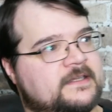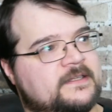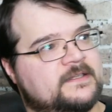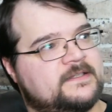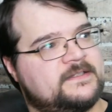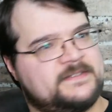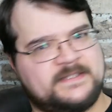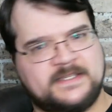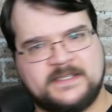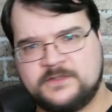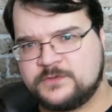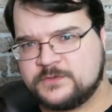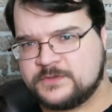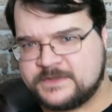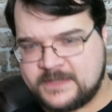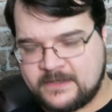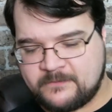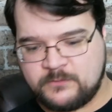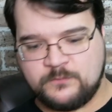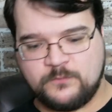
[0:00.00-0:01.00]
6 or
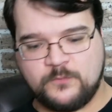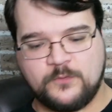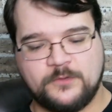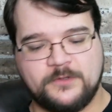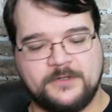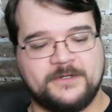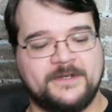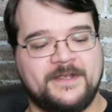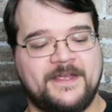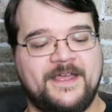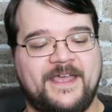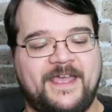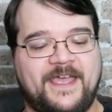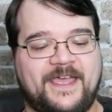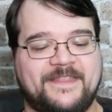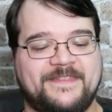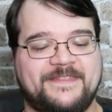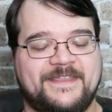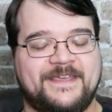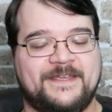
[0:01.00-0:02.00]
7 more,
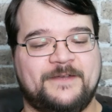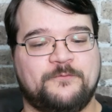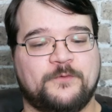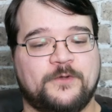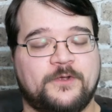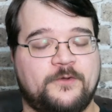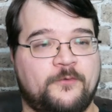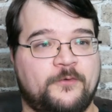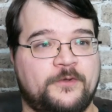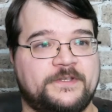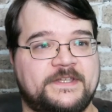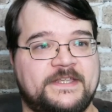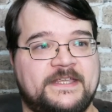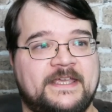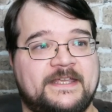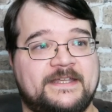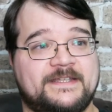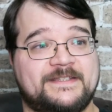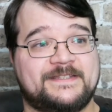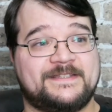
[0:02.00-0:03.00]
and then we're going to
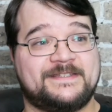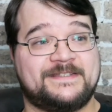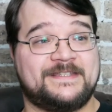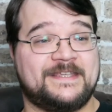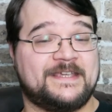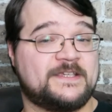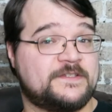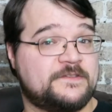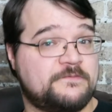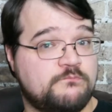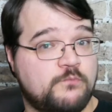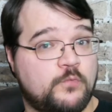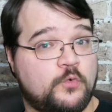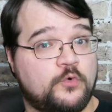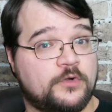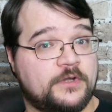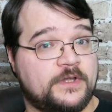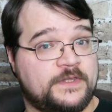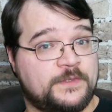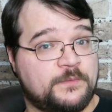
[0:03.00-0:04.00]
get 6
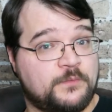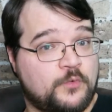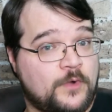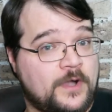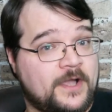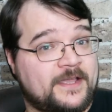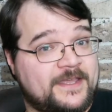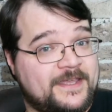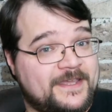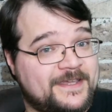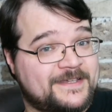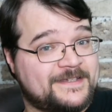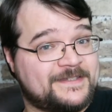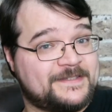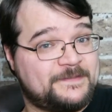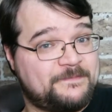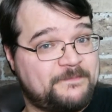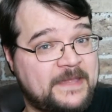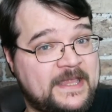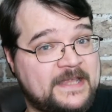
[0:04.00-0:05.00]
more in the Mwangi
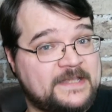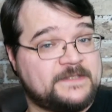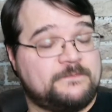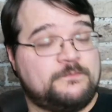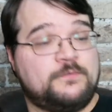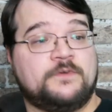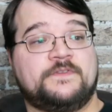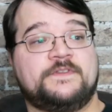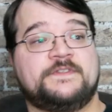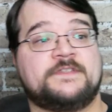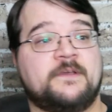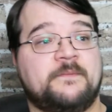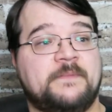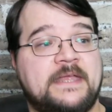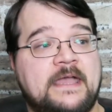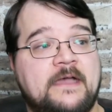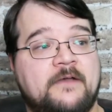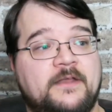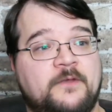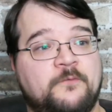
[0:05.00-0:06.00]
Expanse book that's coming
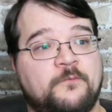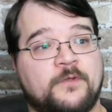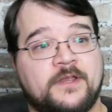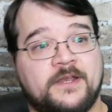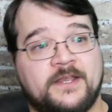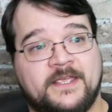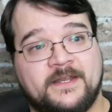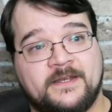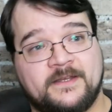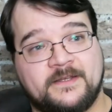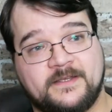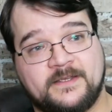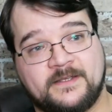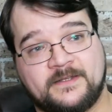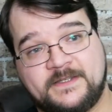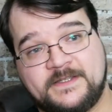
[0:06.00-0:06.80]
out, and we're going to get at